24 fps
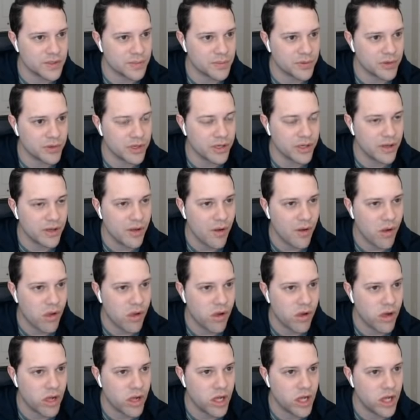pre,
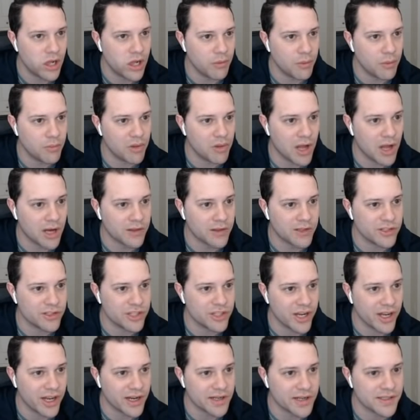and we block the
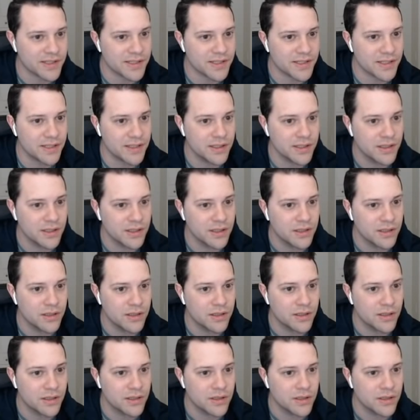jacks.
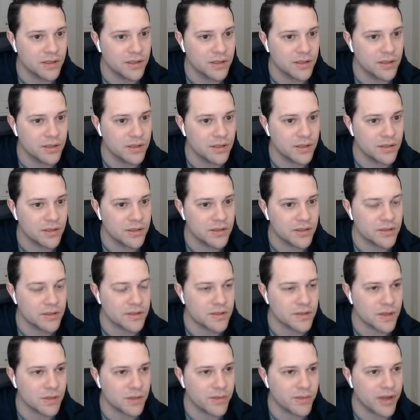
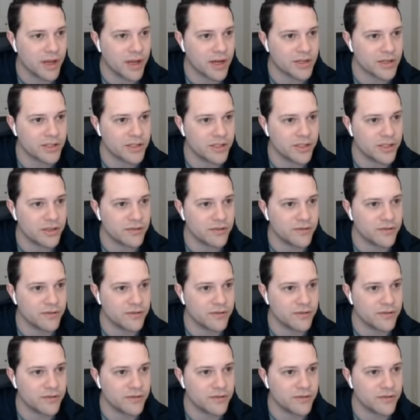So I'm actually going to